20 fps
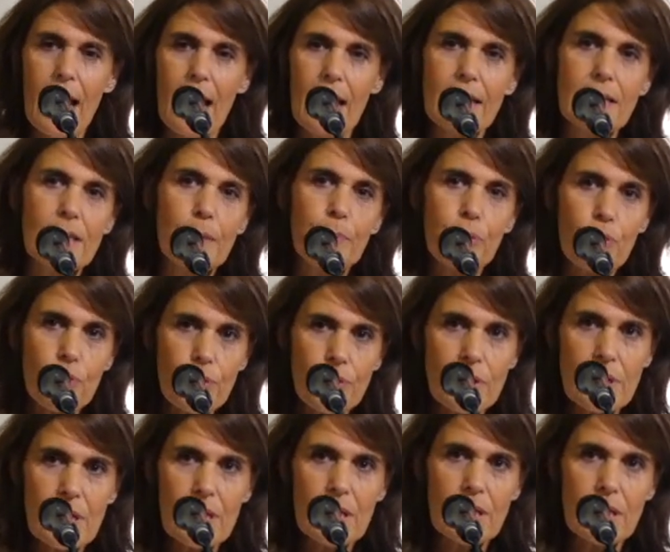as a
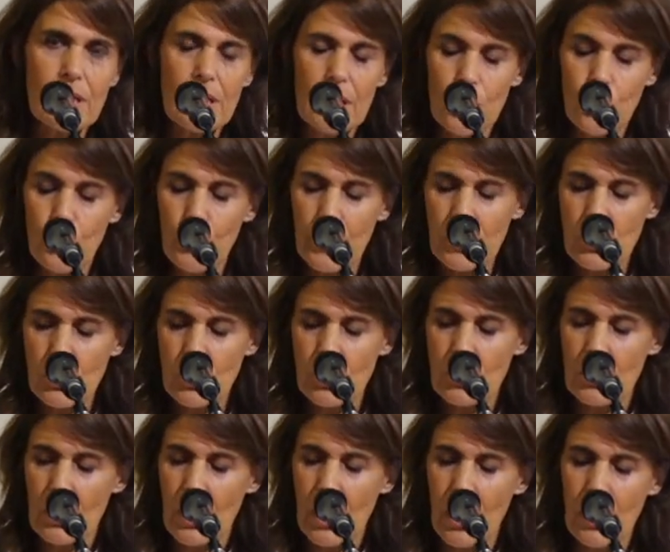process in
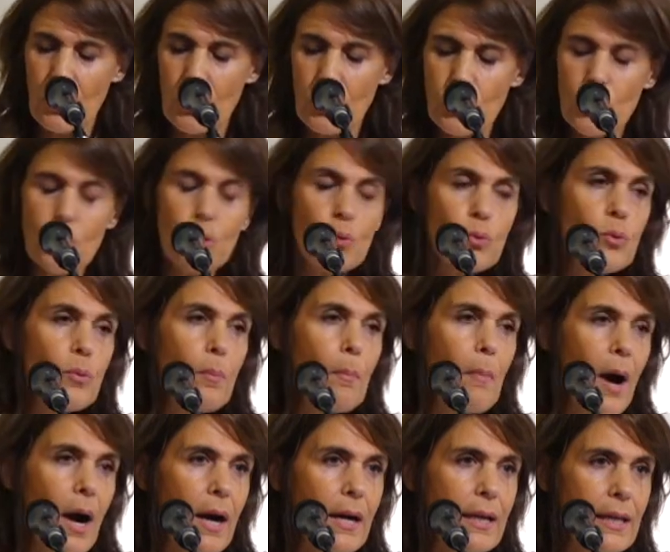which a new
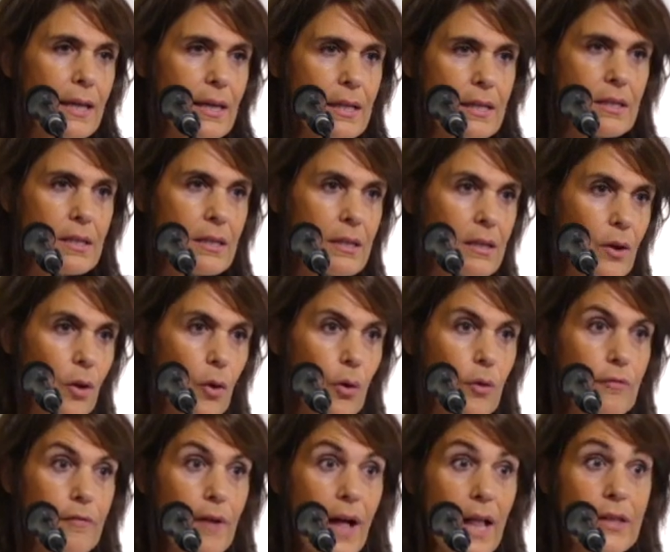market
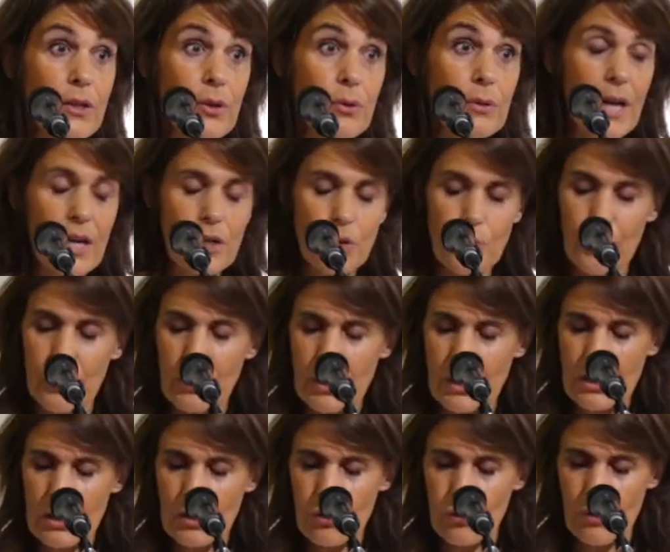or value
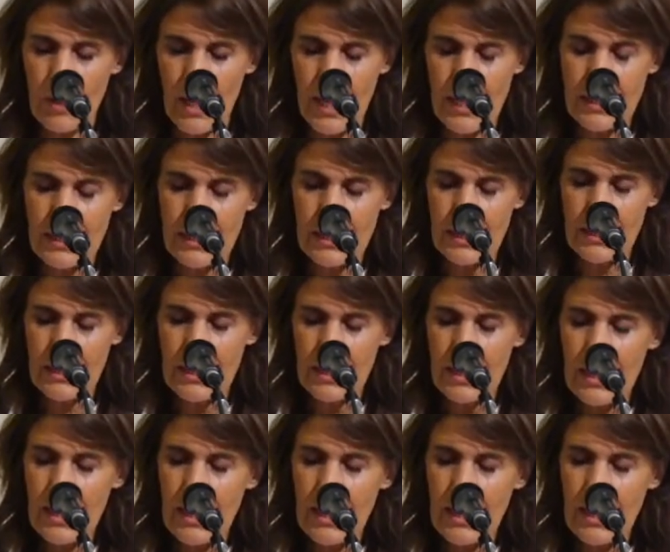network is created